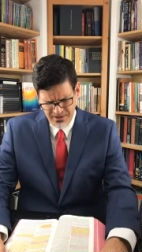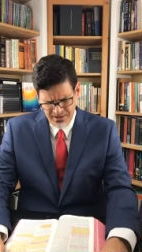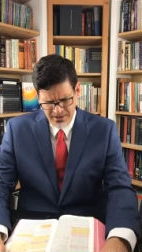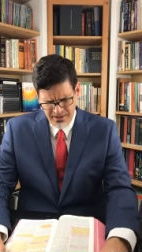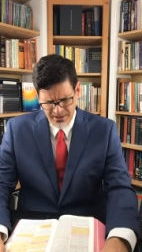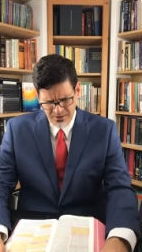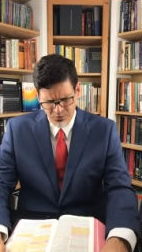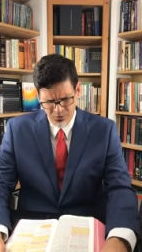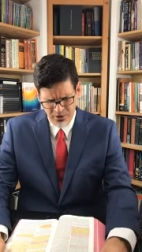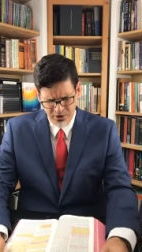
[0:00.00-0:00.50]

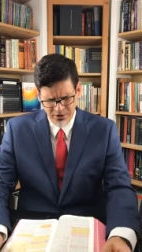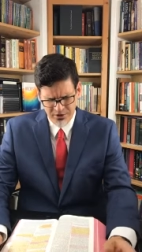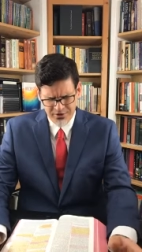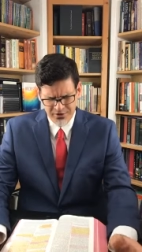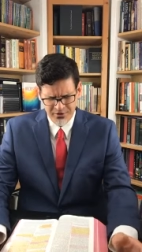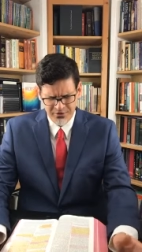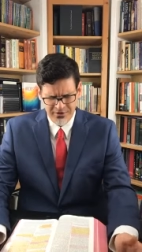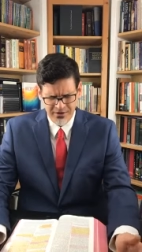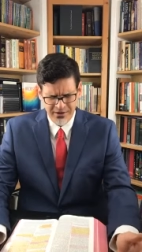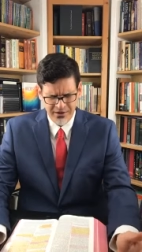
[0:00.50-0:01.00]
And we
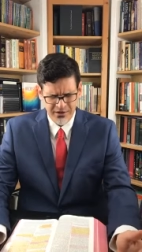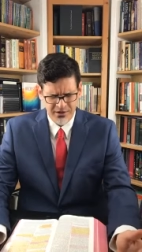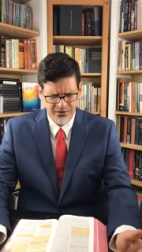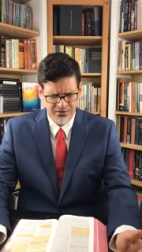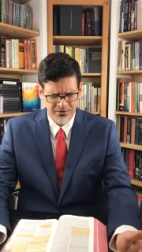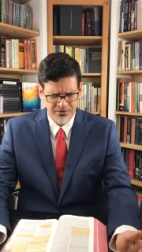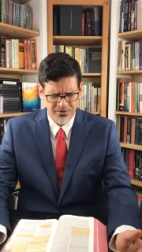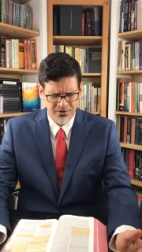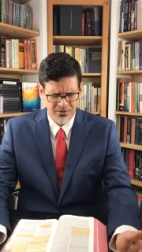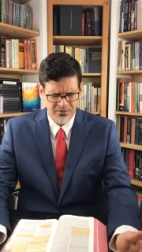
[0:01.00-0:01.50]
also thank
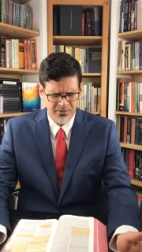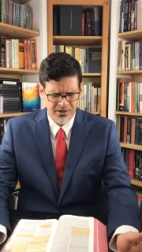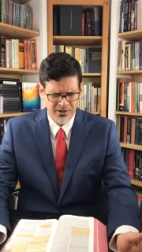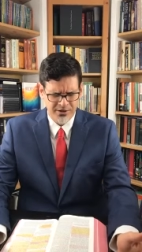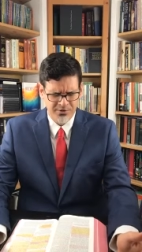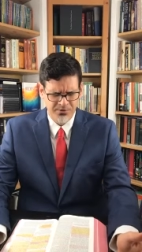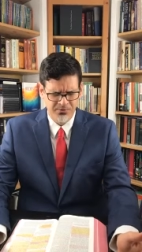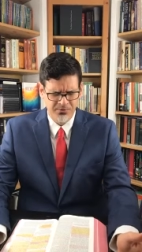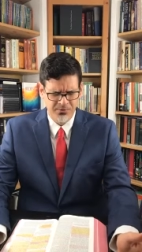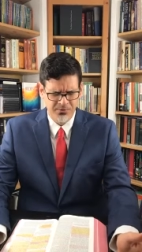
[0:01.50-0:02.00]
you so
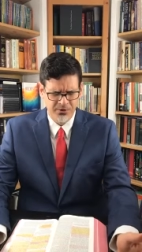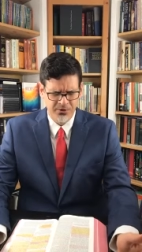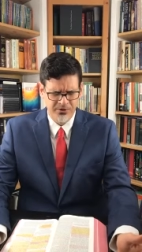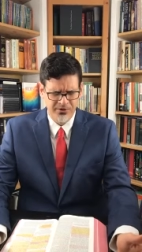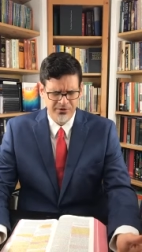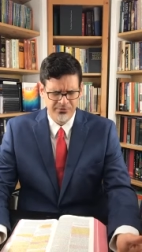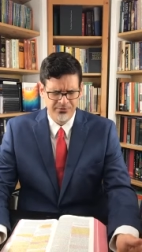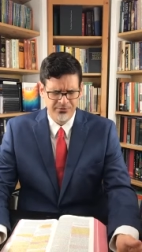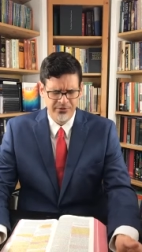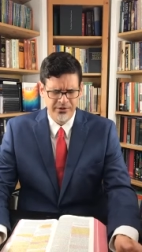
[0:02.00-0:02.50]
much for
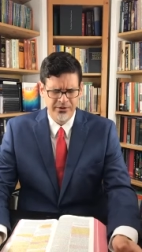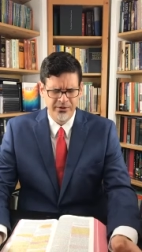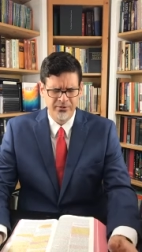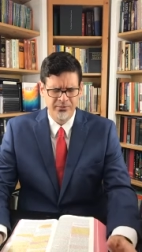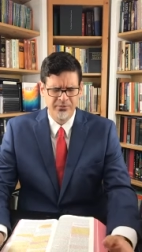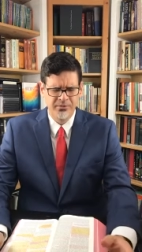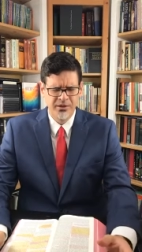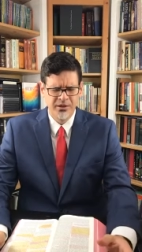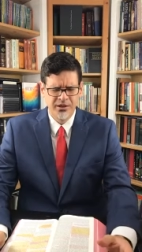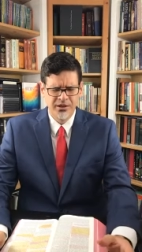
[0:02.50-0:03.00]
the
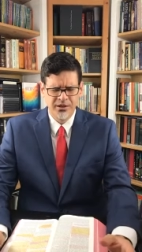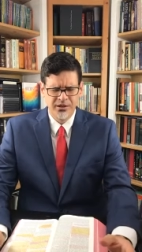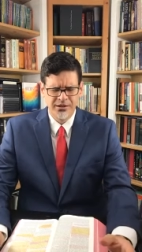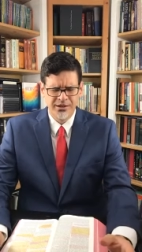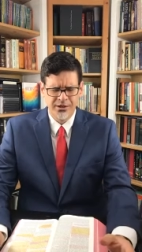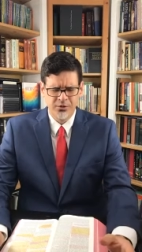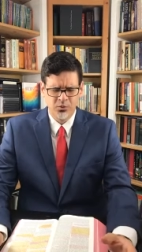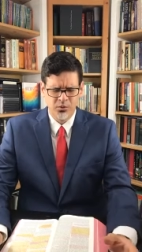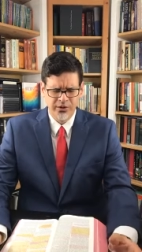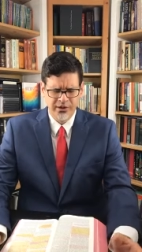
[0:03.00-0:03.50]
freedom
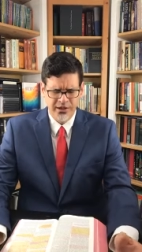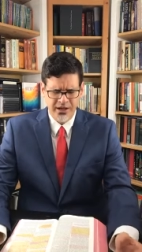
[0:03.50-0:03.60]
that we